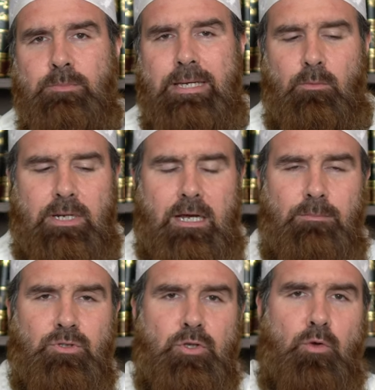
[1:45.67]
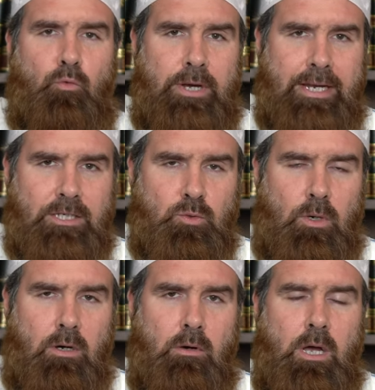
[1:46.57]
made when it comes to the ring as
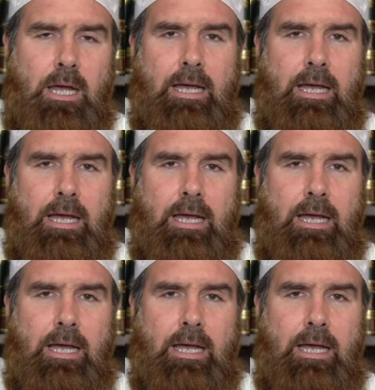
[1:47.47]
well.